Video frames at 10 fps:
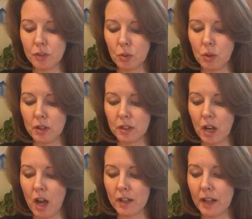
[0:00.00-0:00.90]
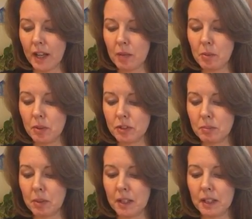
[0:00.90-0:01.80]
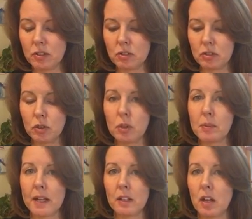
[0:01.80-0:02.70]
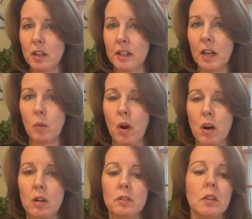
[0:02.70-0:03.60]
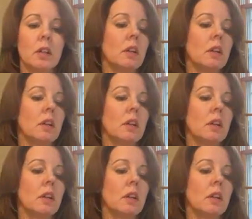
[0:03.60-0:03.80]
you're not able to place your bed along that wall